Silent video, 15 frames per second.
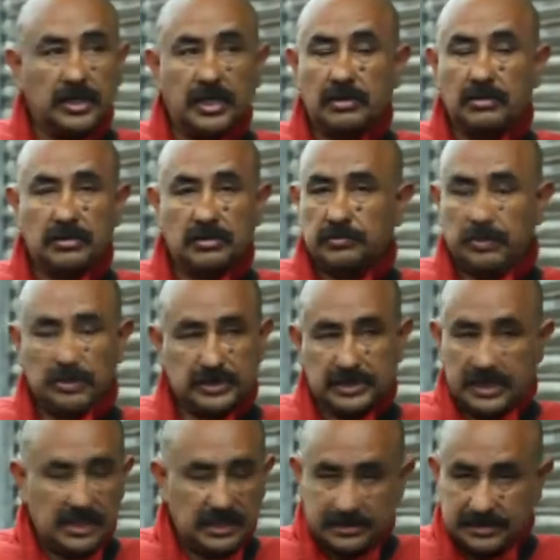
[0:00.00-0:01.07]
After the
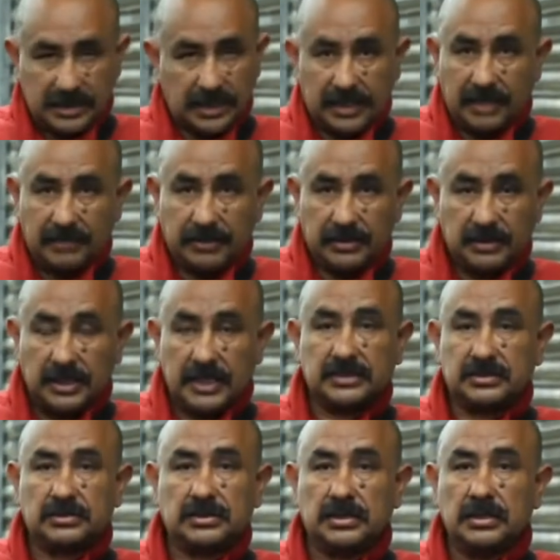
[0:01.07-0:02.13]
meeting, leader
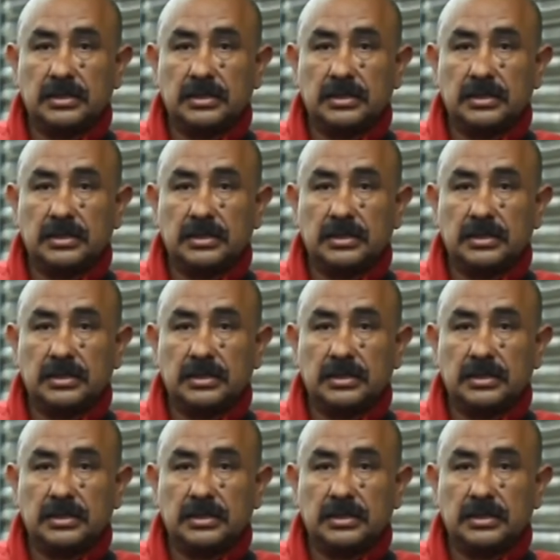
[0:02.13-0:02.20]
Javier